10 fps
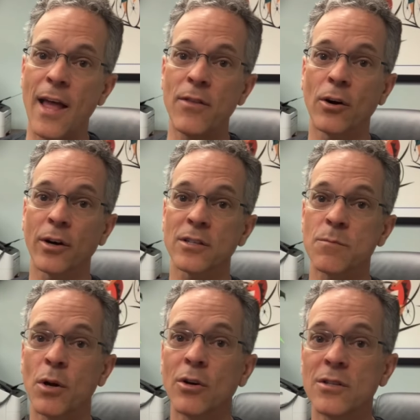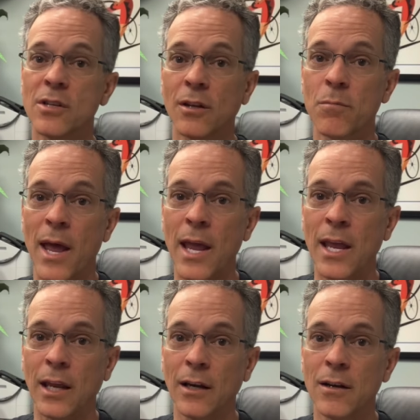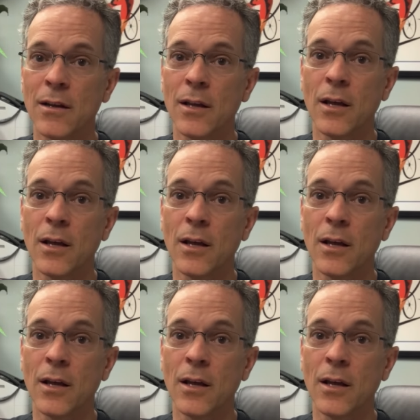and they're experiencing pain